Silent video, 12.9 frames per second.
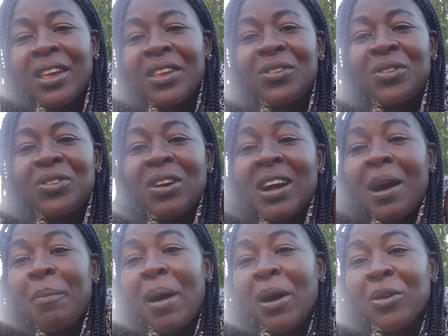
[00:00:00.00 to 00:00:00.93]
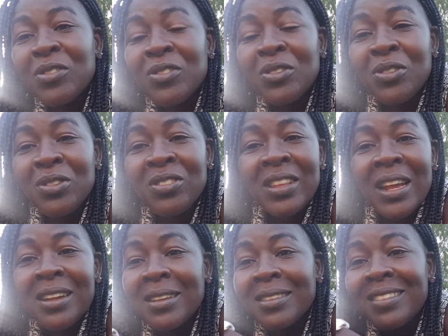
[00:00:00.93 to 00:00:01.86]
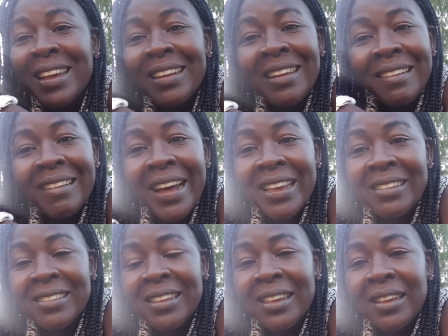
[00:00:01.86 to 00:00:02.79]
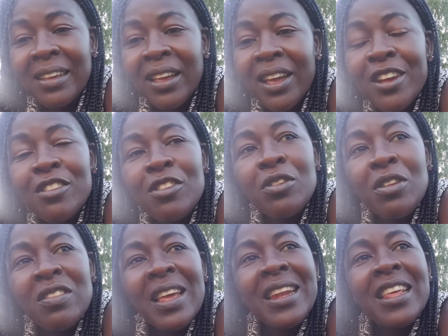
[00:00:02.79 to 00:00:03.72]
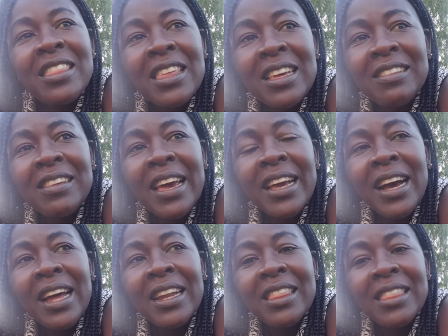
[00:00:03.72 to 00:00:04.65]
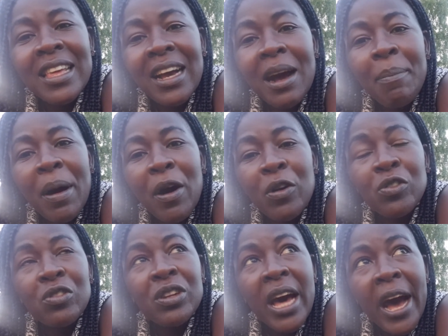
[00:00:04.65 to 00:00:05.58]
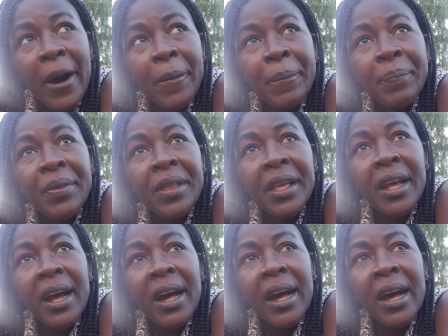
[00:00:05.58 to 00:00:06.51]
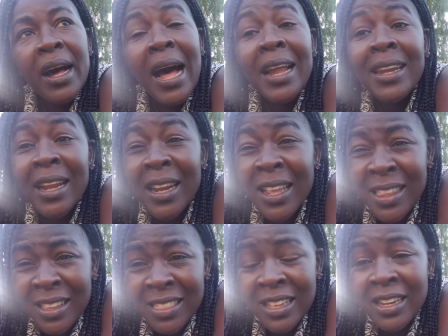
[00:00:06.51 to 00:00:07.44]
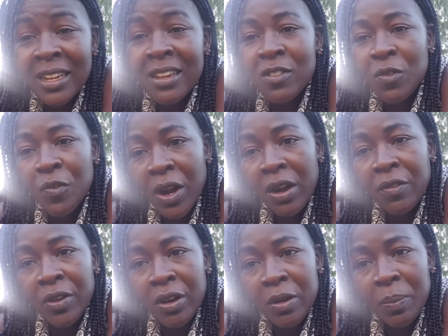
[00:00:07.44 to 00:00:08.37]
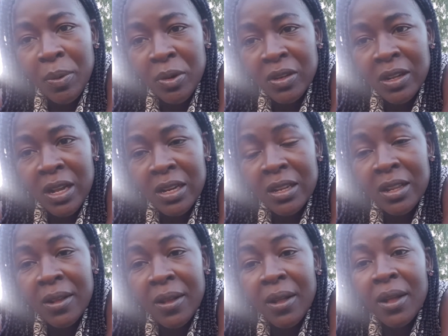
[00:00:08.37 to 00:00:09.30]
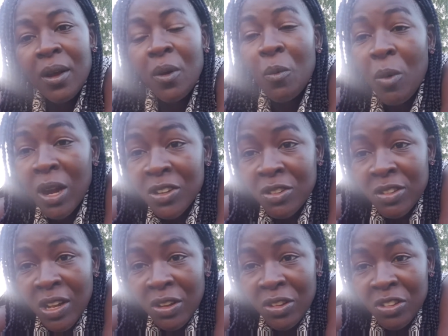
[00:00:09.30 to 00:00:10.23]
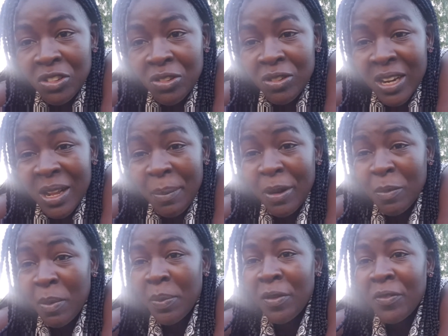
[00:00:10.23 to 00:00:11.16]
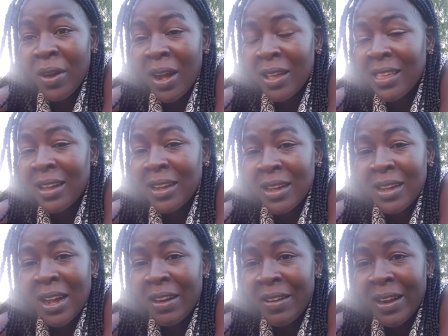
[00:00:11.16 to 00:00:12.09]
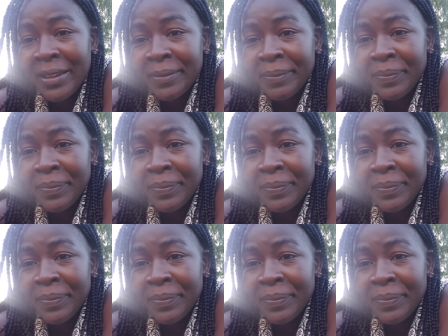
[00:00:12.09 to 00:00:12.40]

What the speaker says: You start generalizing. So those are the things I can think about now. And another thing that is very, very important. What do you tell your children about people of other color?